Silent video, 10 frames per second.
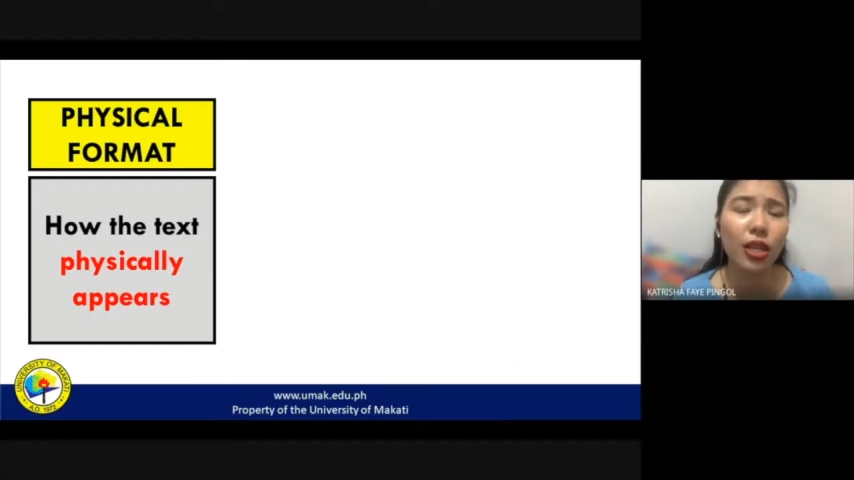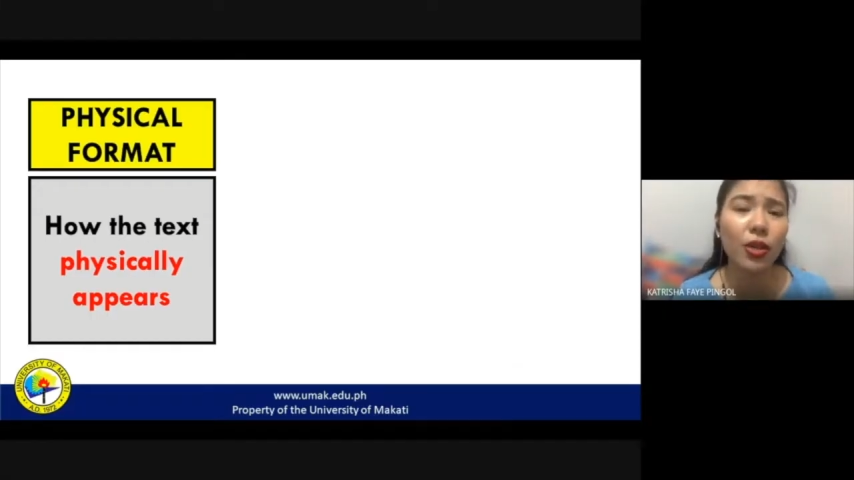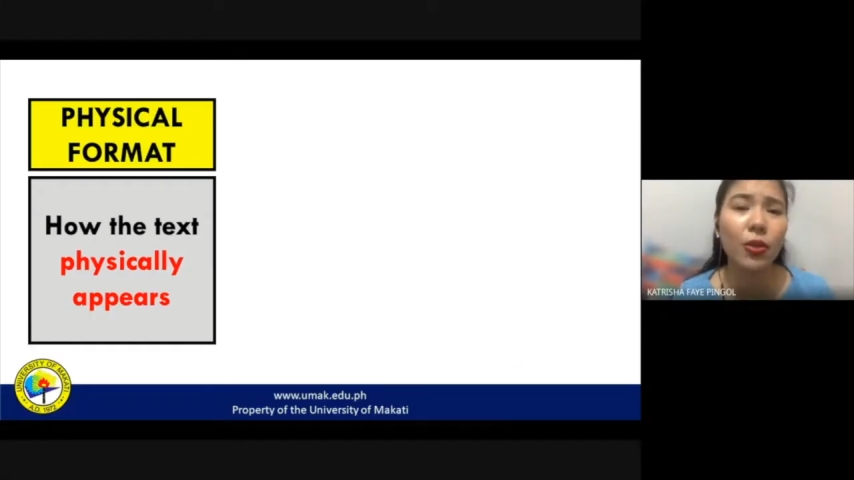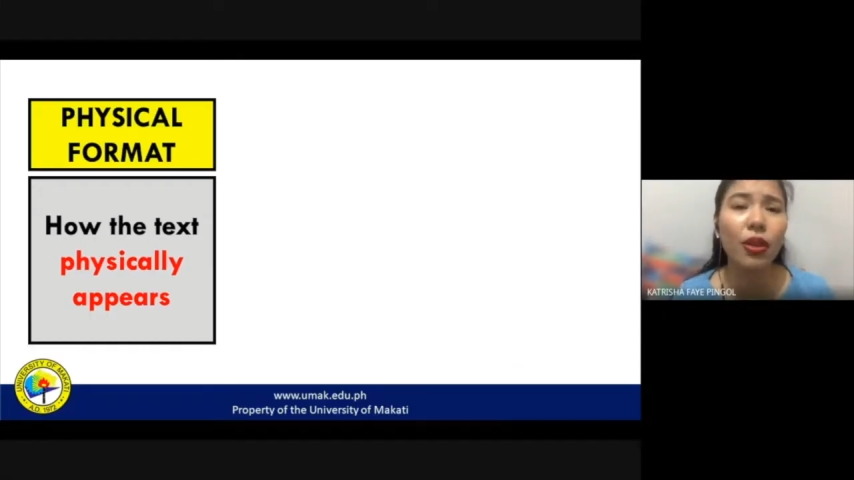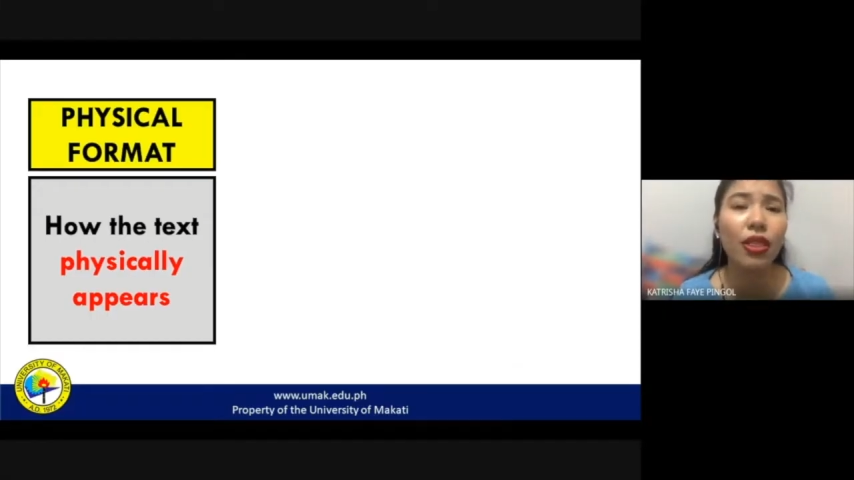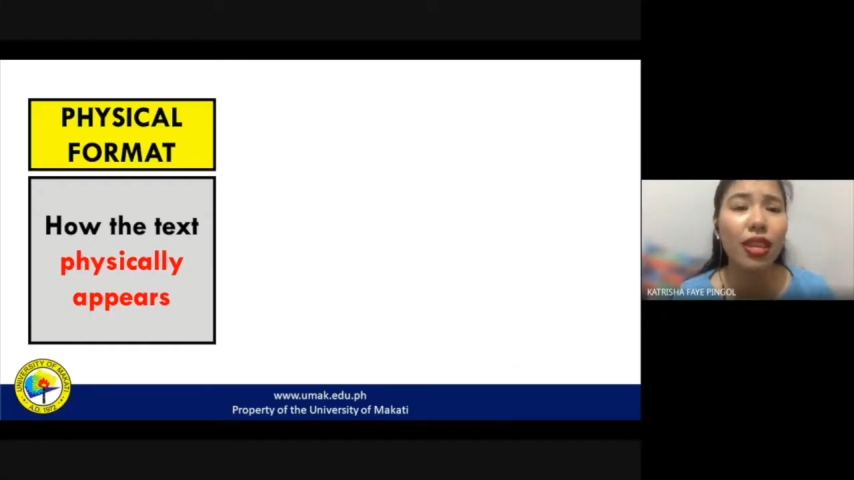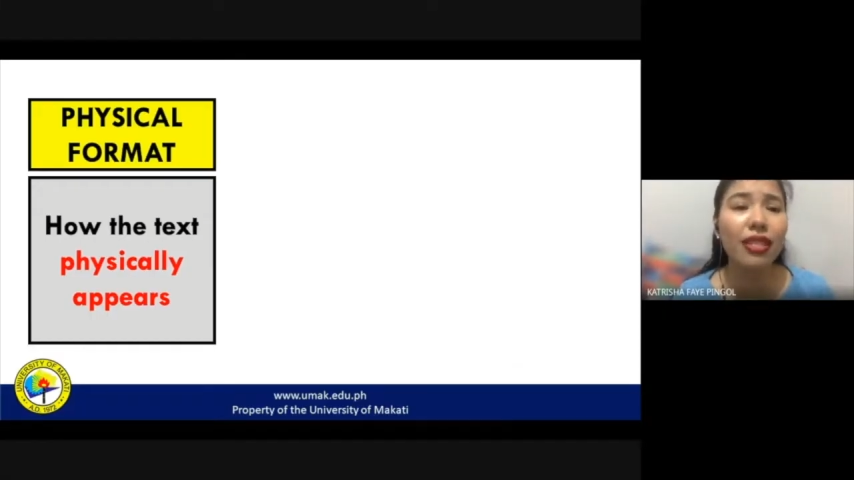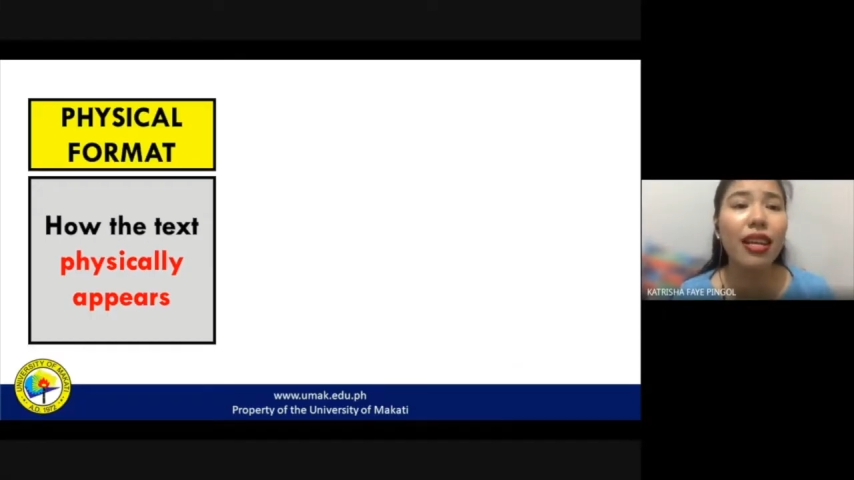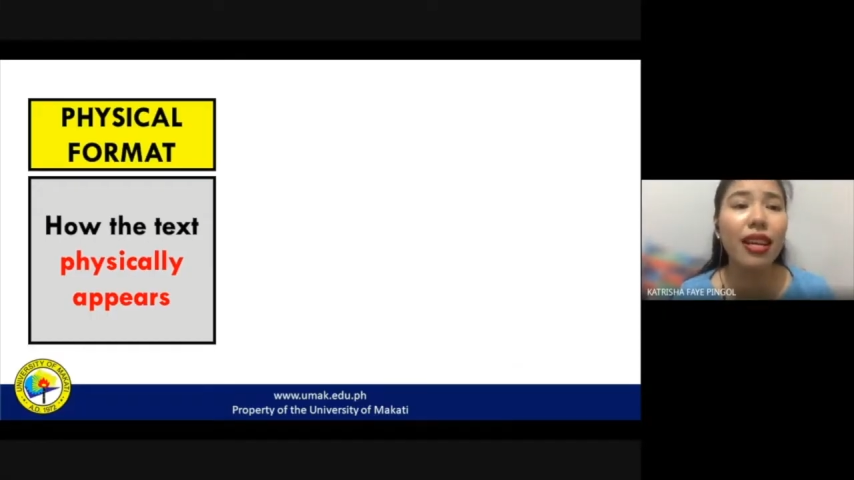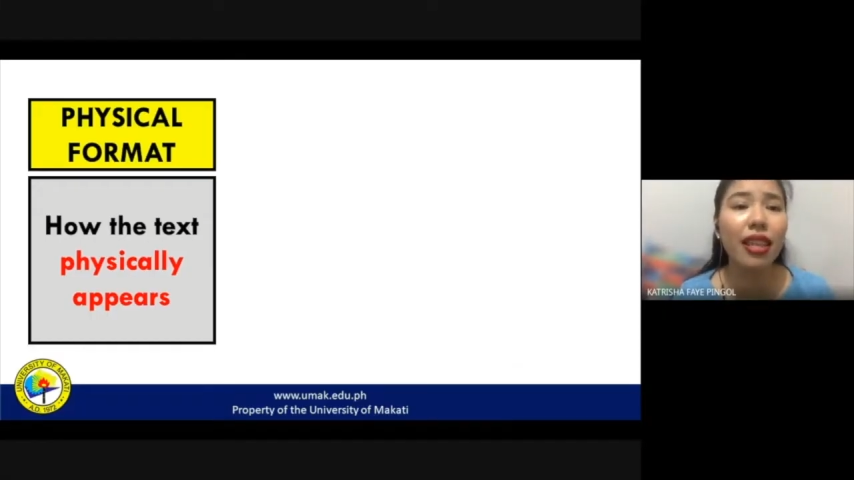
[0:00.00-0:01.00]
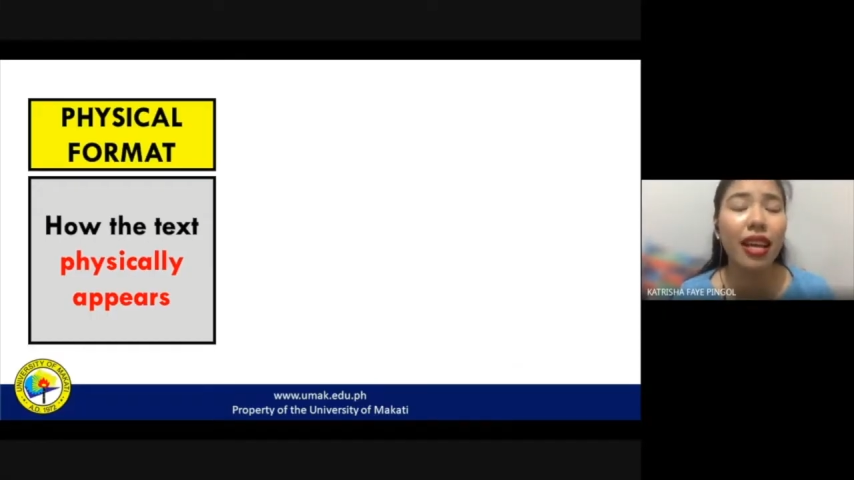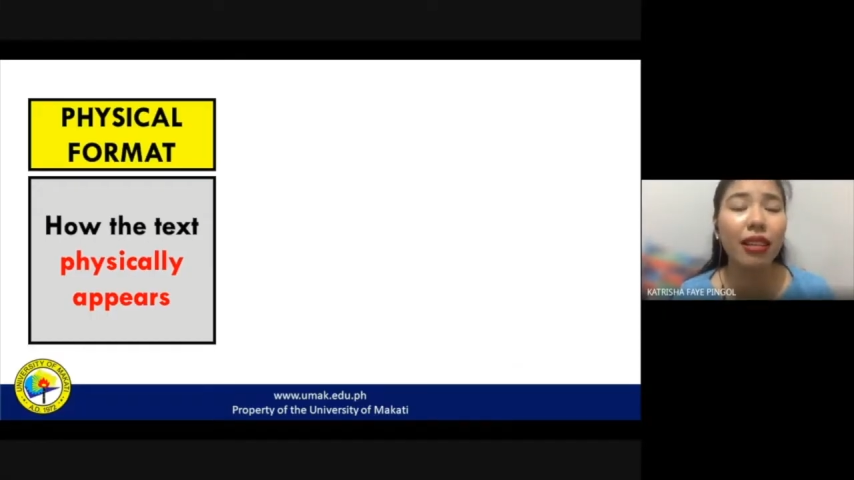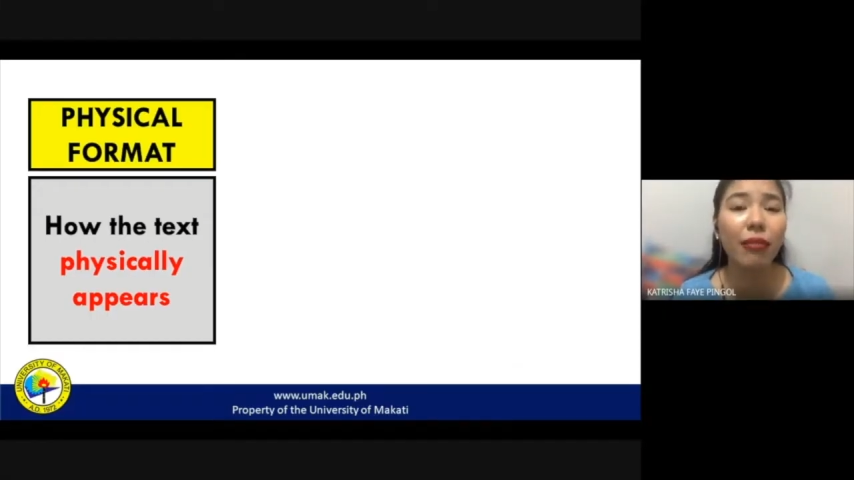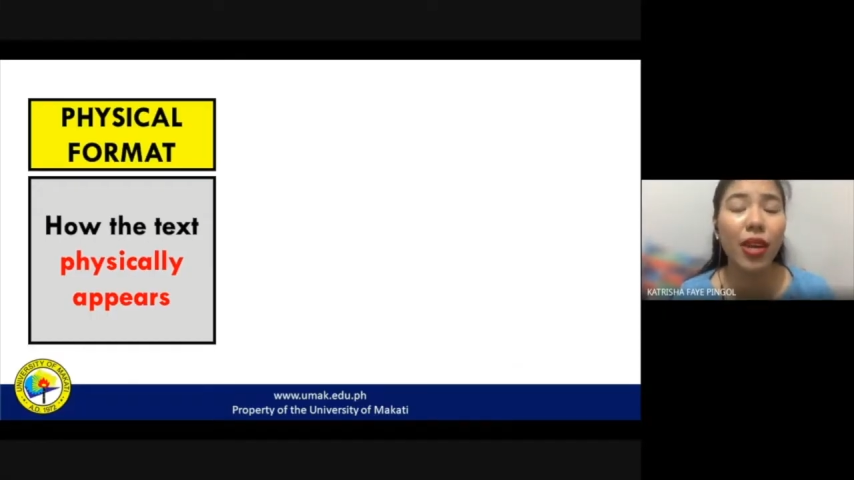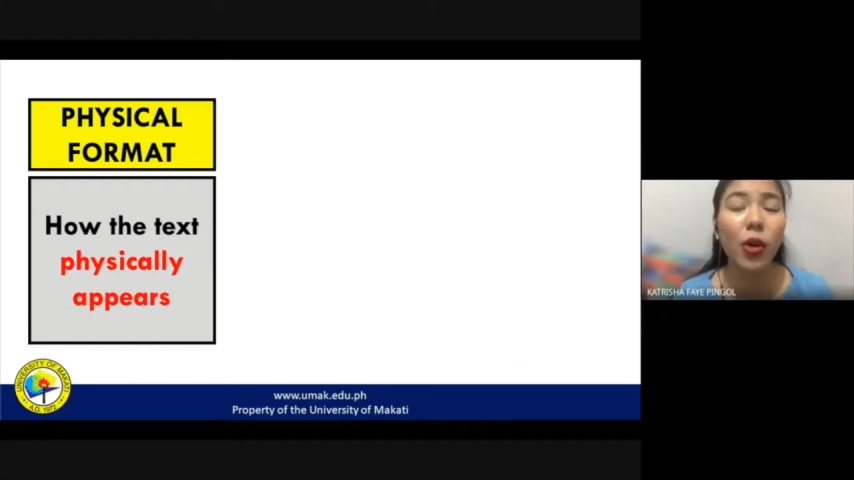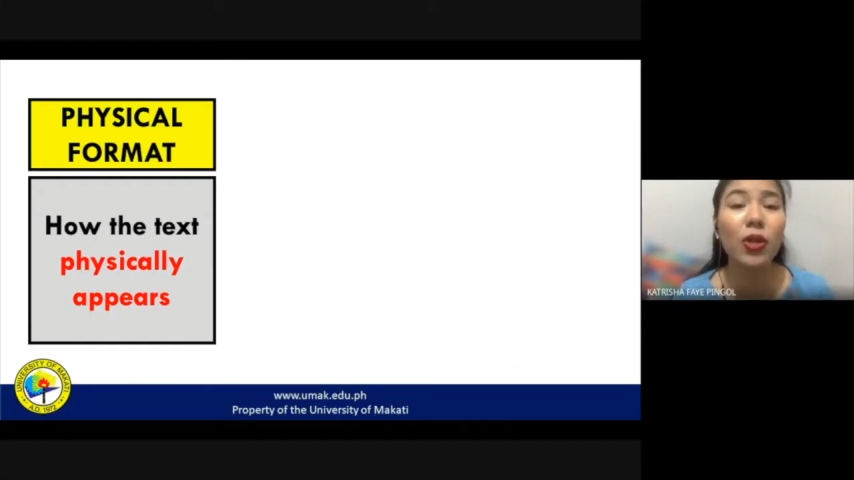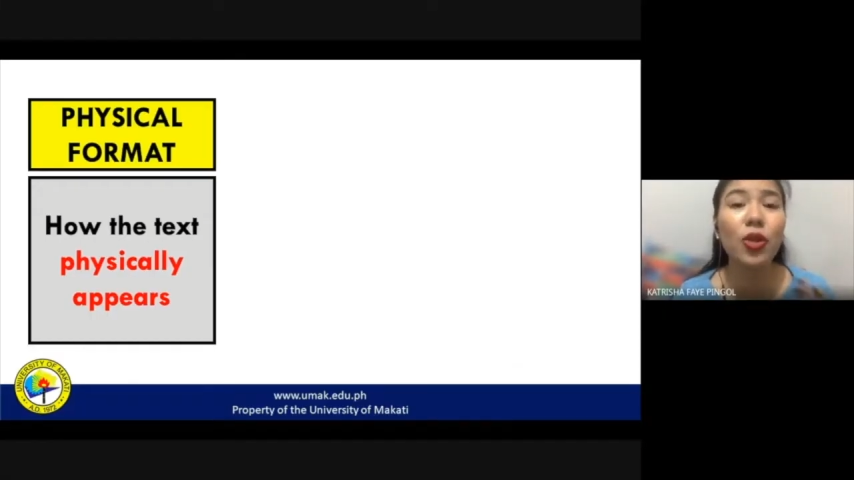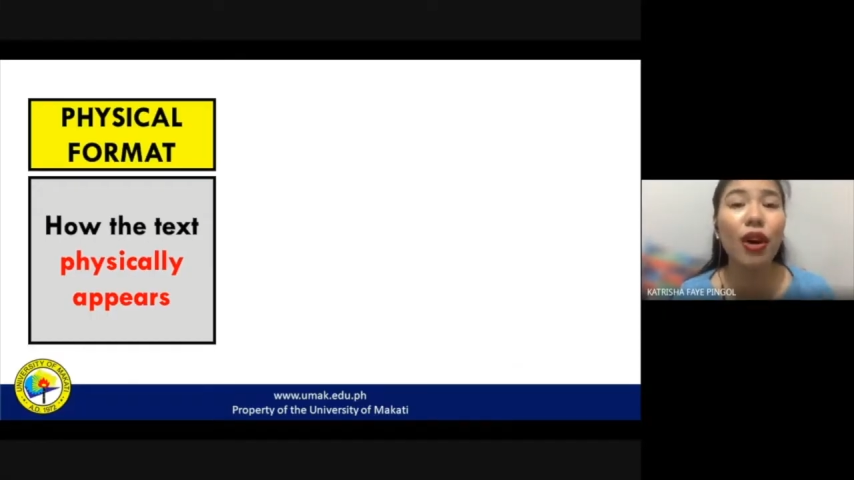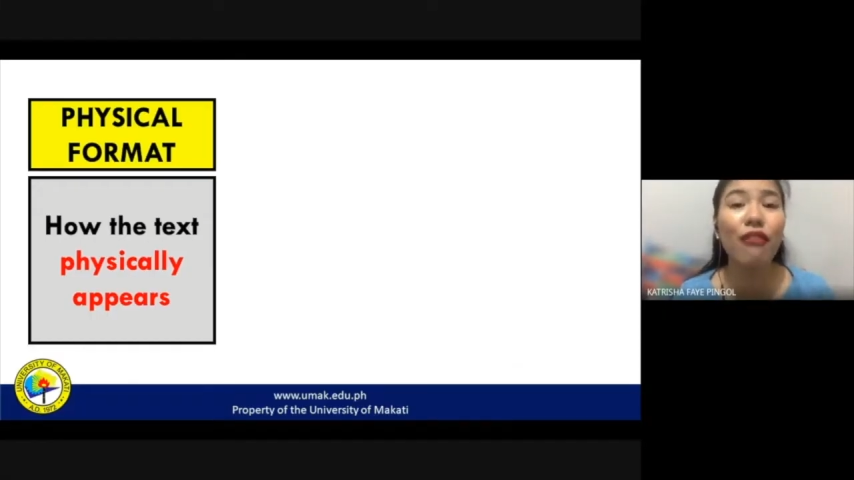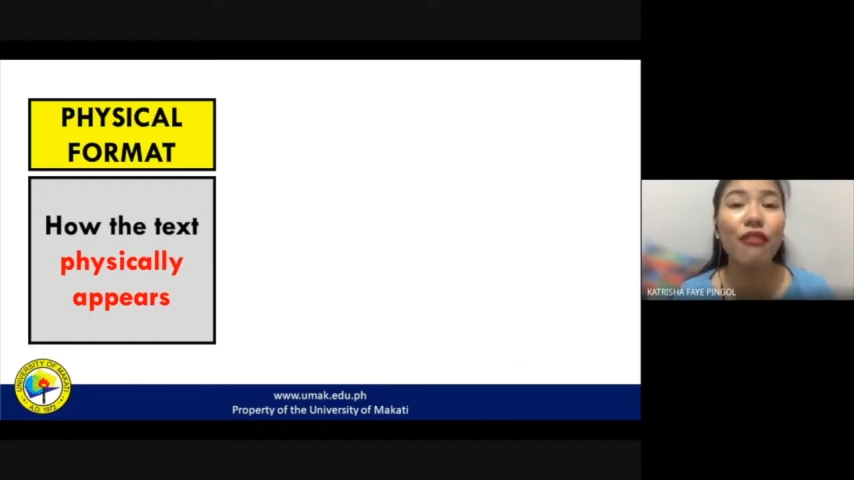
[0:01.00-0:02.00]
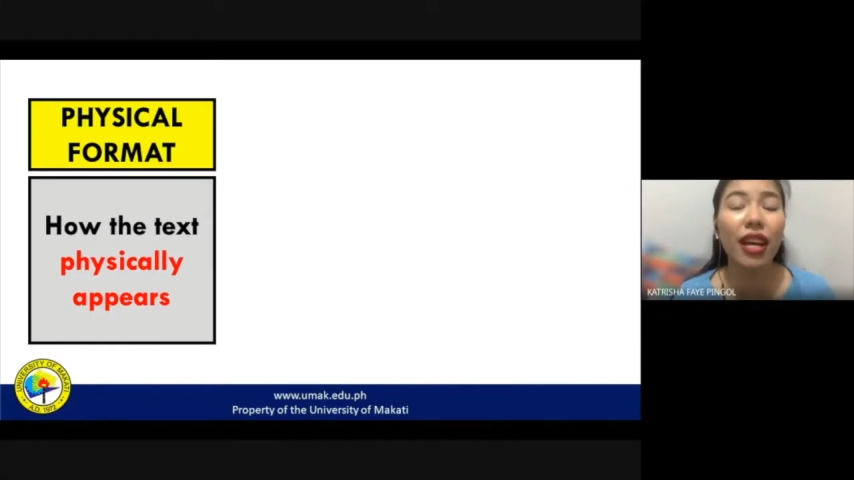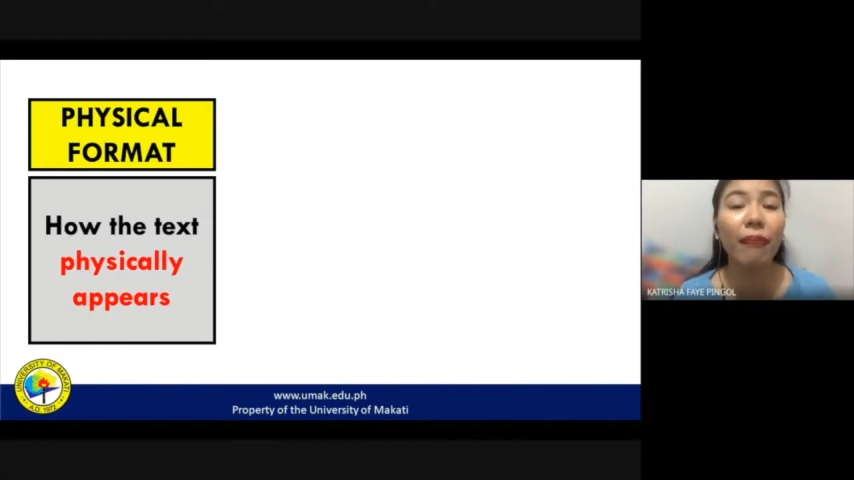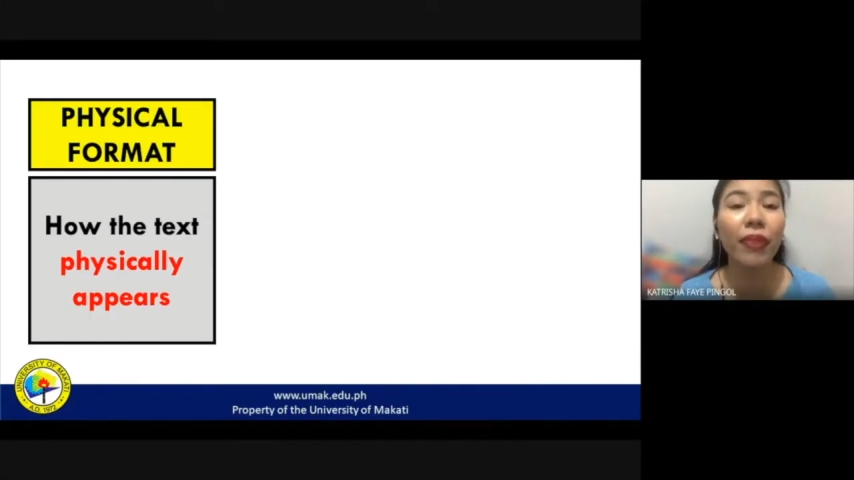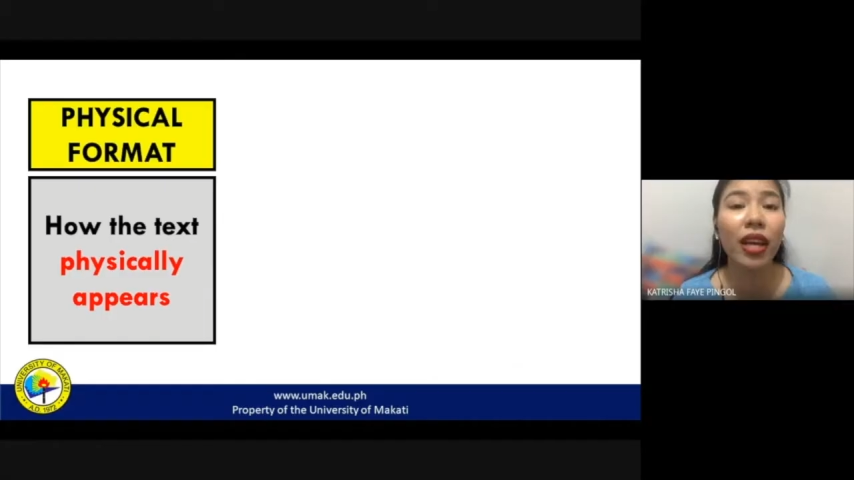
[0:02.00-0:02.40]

So things like that may also affect